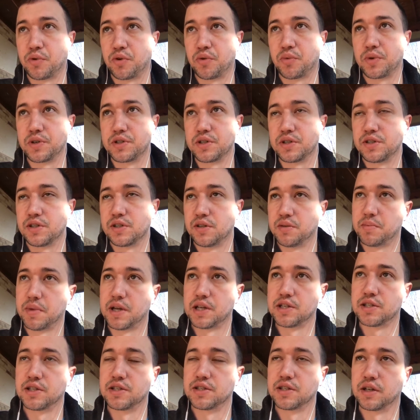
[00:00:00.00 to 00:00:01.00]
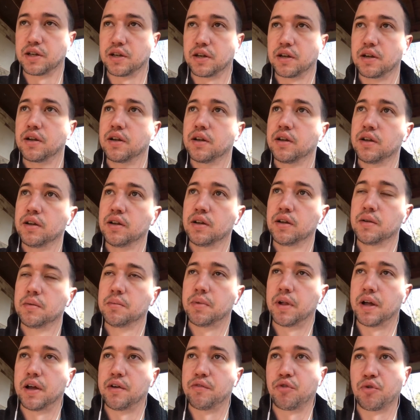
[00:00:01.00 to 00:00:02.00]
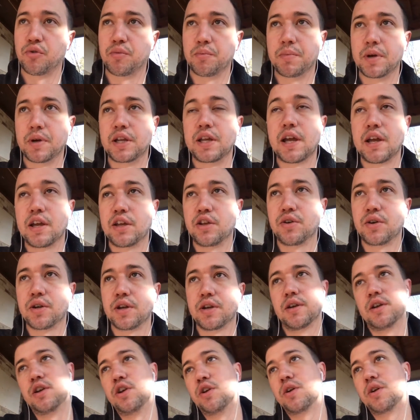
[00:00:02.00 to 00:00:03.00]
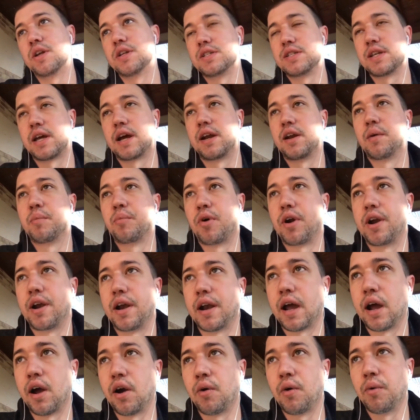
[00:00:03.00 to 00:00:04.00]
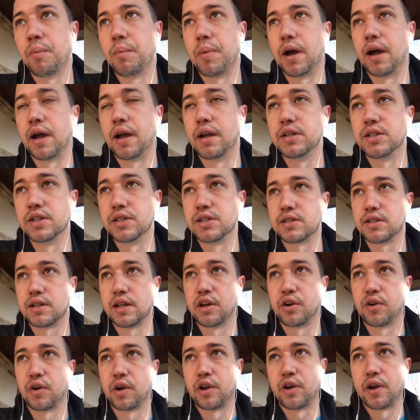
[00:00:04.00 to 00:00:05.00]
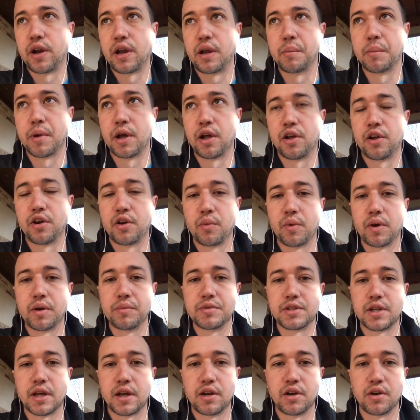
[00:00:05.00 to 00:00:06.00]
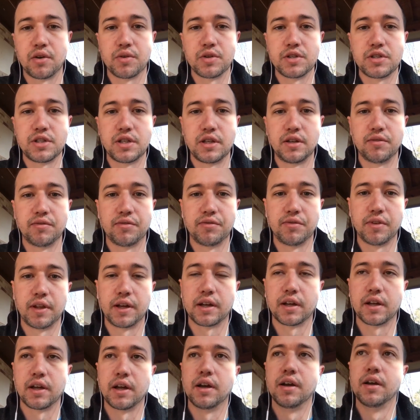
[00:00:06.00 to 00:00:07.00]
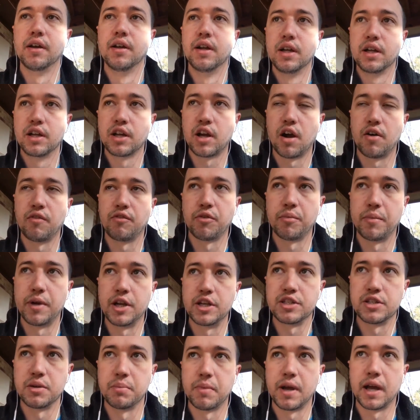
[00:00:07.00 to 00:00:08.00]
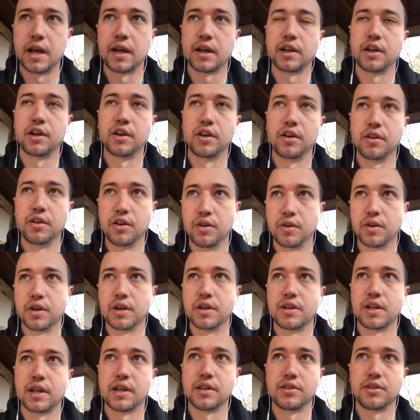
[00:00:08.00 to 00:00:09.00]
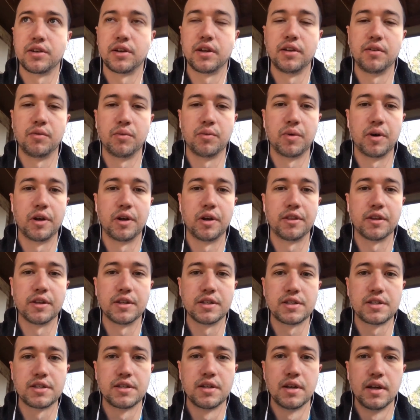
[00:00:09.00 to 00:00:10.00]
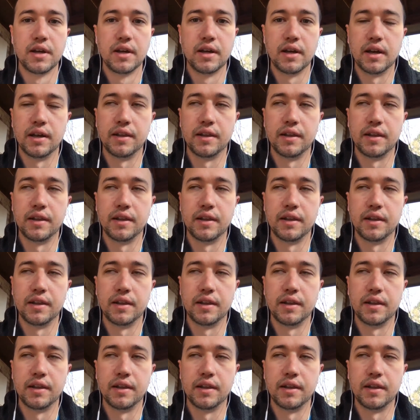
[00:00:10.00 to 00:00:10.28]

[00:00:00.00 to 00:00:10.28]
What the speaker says: which is the messaging platform. But yeah, you can sign up right now by just entering your email on our website, and you'll receive like a confirmation back, and you can test it with us. And